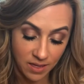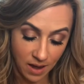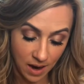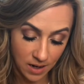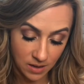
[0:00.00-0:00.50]

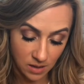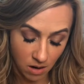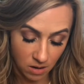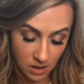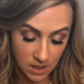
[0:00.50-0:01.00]
That is
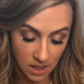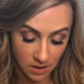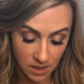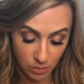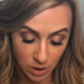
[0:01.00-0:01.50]
on
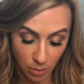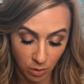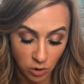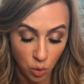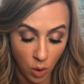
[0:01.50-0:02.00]
sale
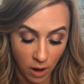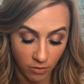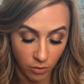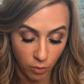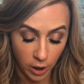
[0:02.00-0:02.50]
September 12th,
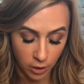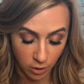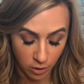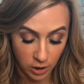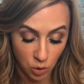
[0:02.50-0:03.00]

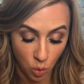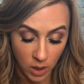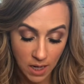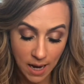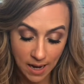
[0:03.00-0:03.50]
regularly
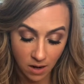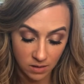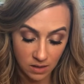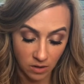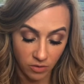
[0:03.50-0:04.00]
$28,
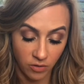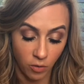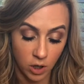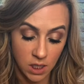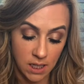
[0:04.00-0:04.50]
on sale for
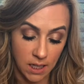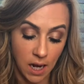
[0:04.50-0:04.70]
$14.